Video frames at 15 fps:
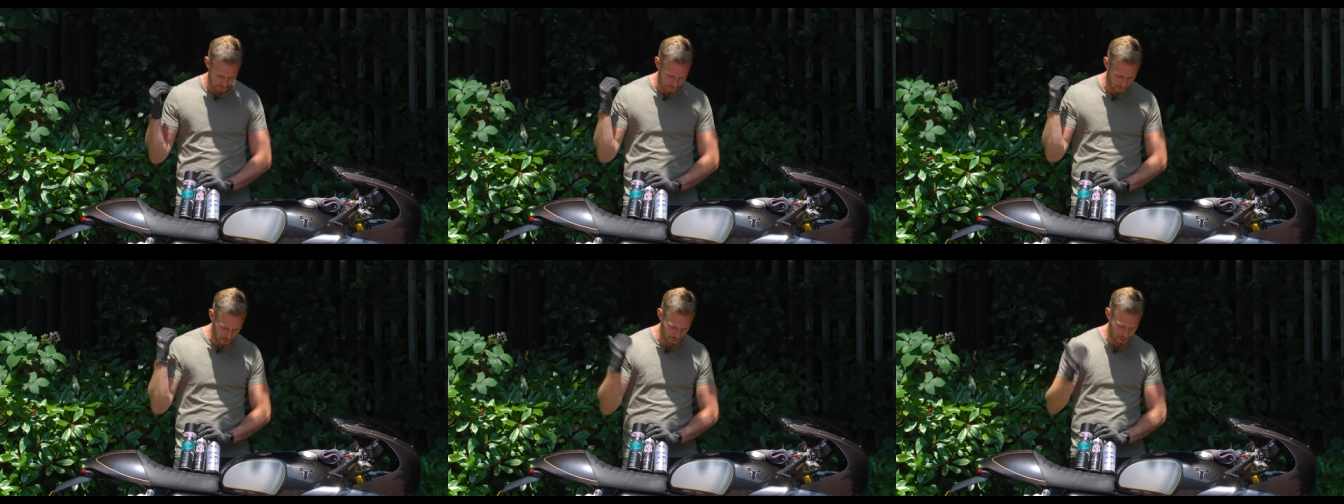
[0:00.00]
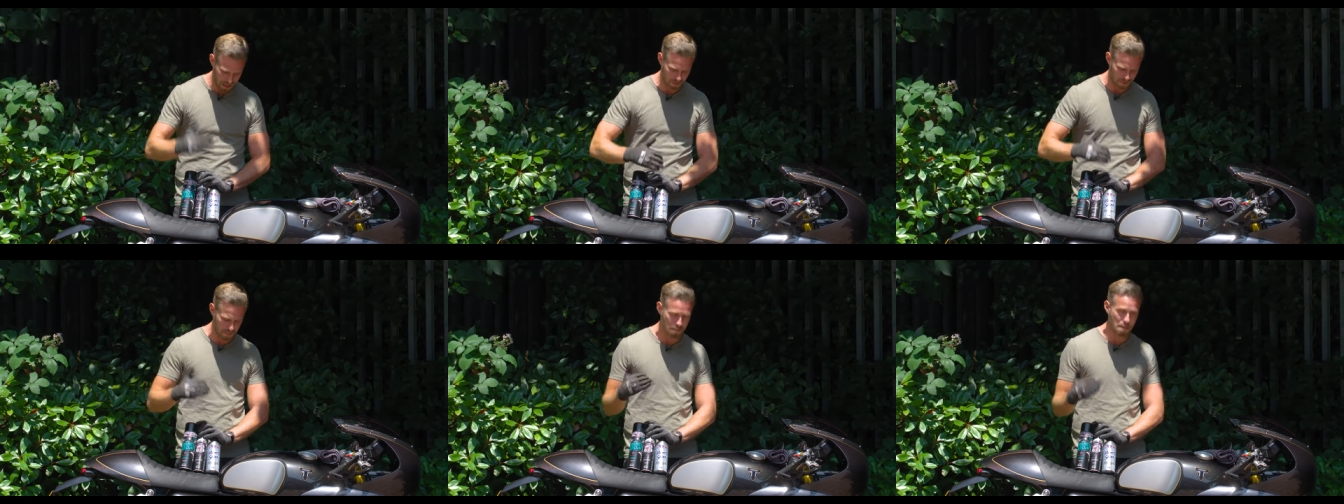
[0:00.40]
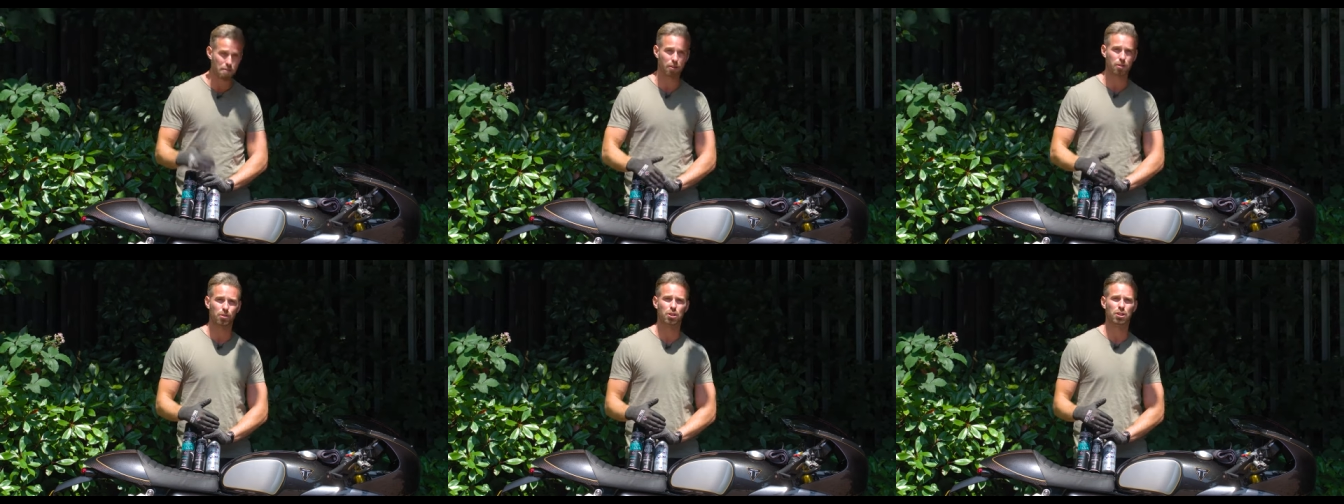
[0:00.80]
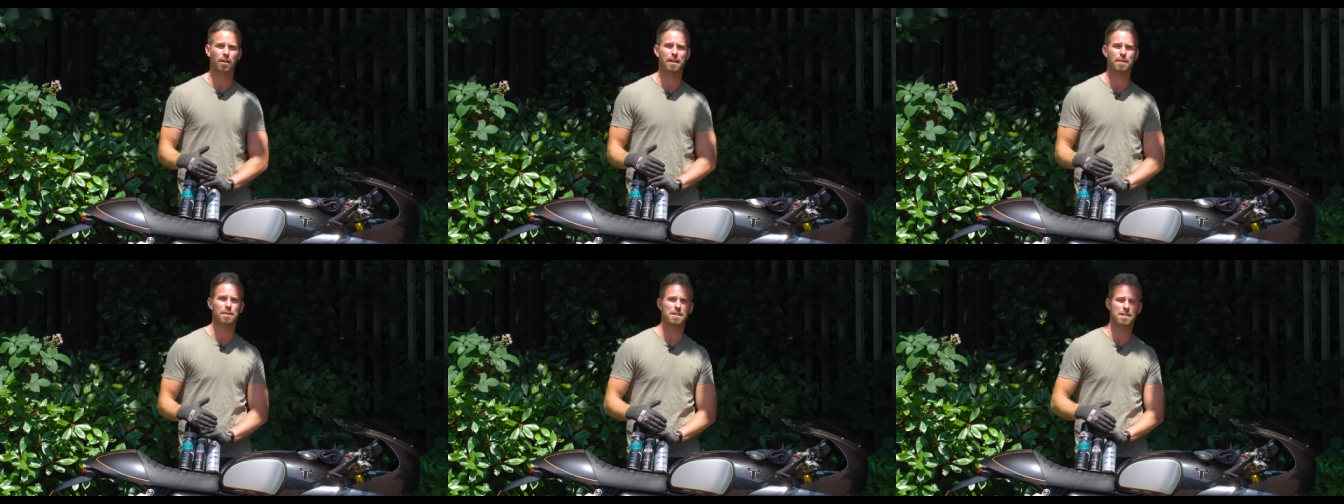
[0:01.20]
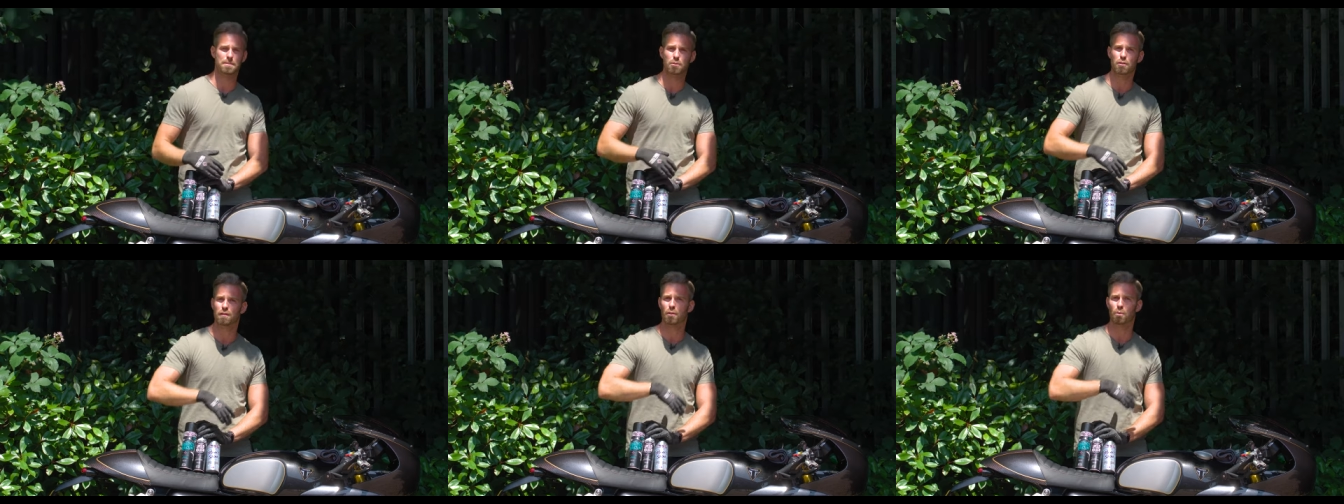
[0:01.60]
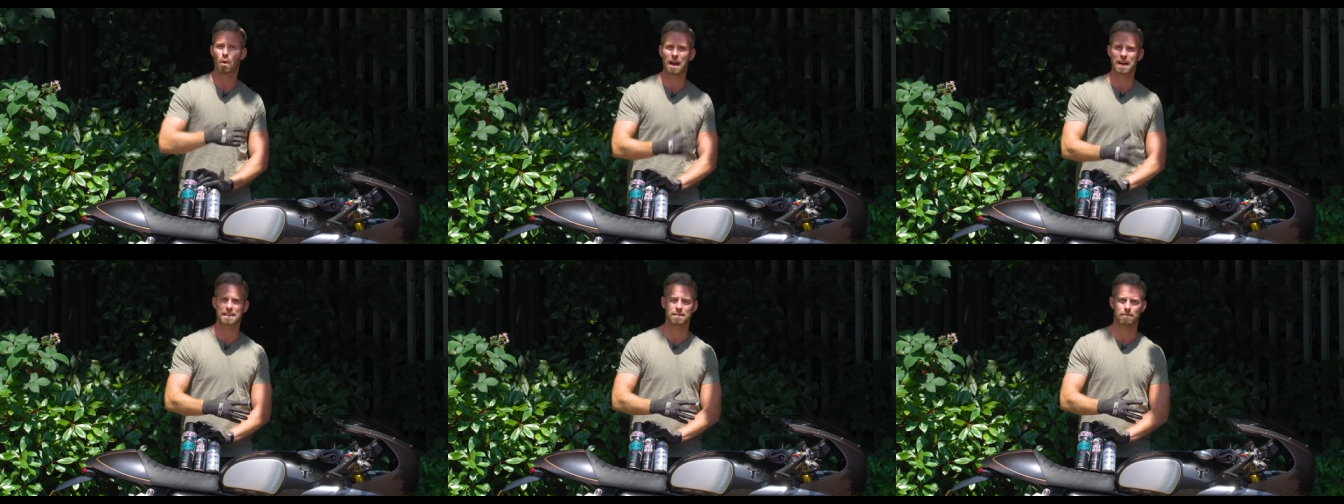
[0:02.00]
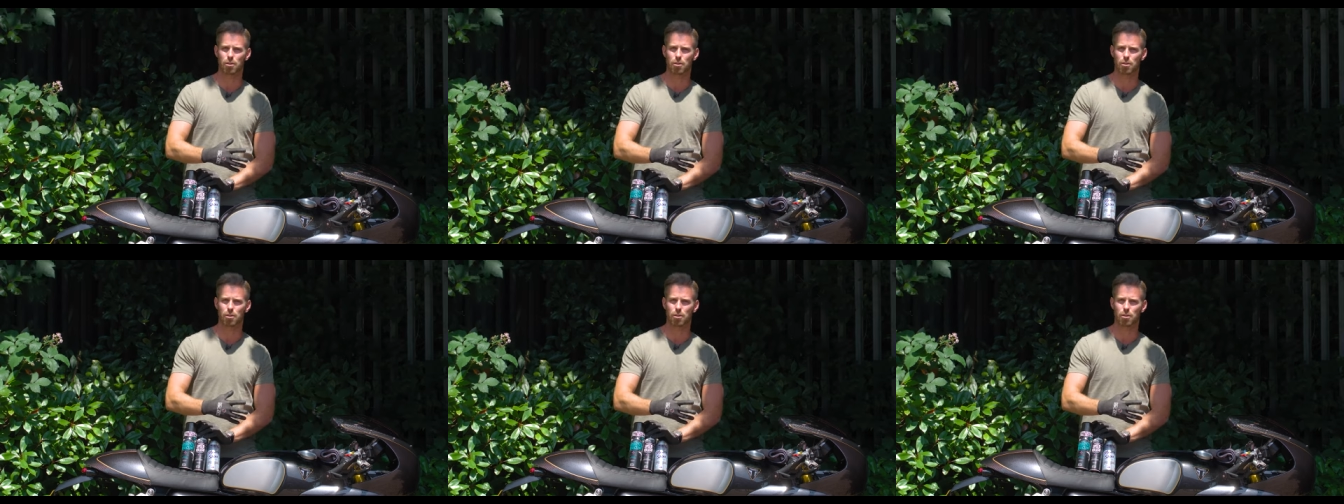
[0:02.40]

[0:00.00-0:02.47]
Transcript: And we also have the miracle shine, which is more of a wax.